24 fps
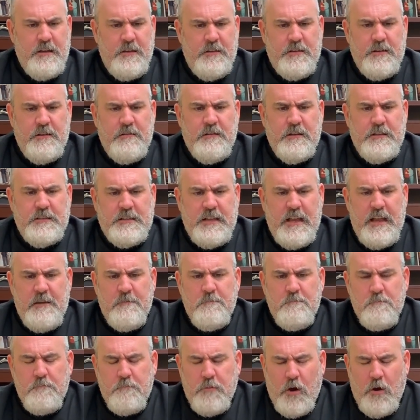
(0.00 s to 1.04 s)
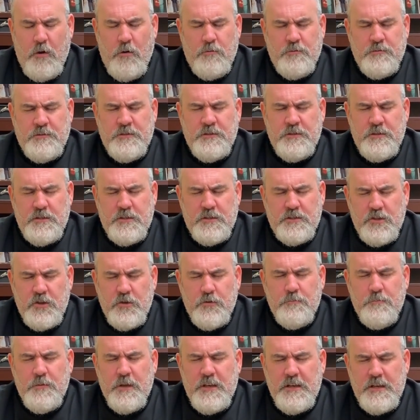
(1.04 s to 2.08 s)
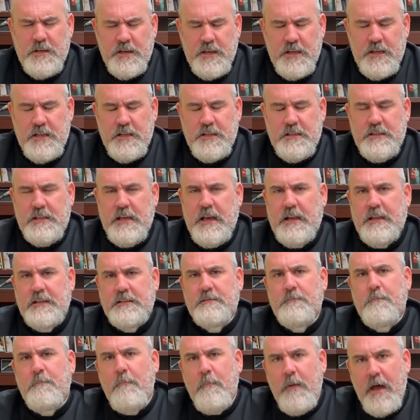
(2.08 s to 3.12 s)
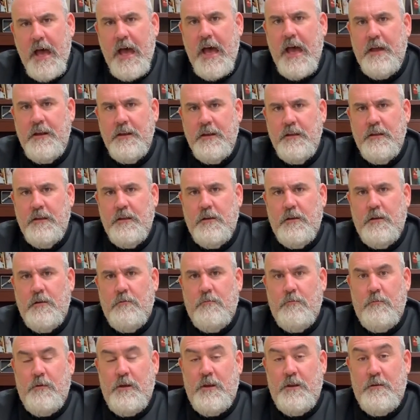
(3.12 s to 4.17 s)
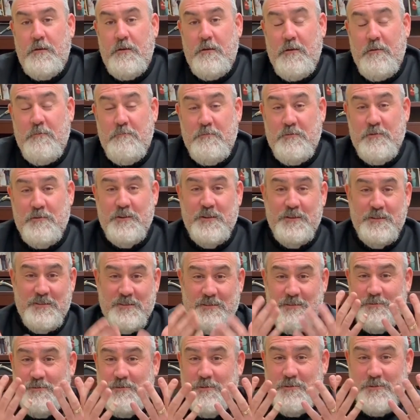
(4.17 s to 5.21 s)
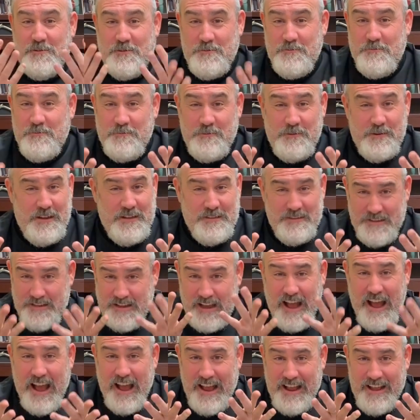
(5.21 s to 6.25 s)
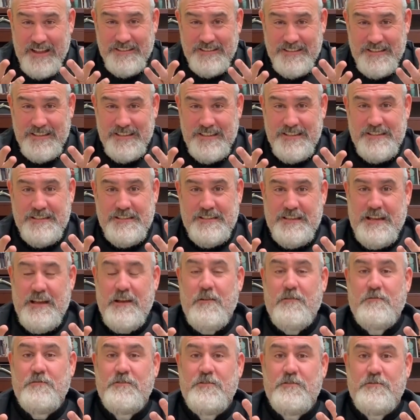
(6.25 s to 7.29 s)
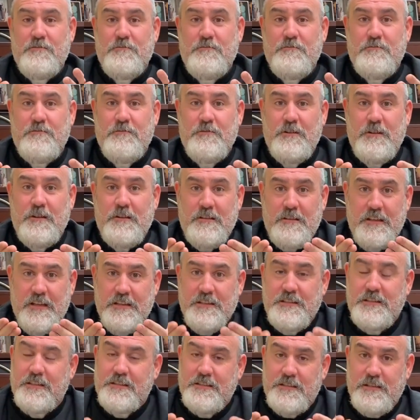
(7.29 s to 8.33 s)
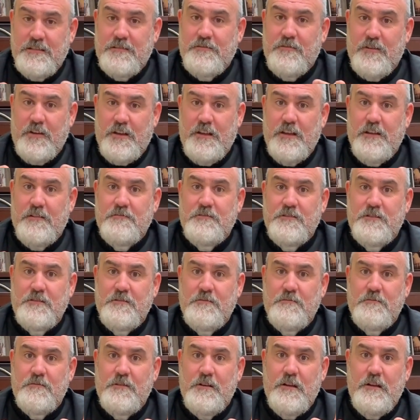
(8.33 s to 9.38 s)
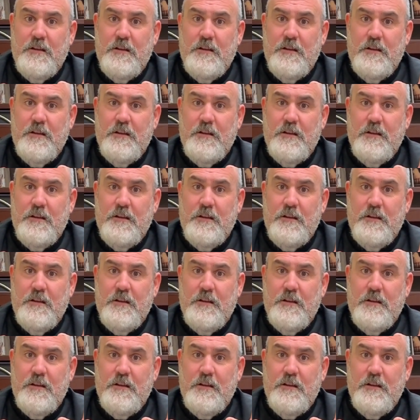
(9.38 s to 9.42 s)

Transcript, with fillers: There is a potent human need that is met when a priest looks you in the eyes and tells you that Jesus forgives you.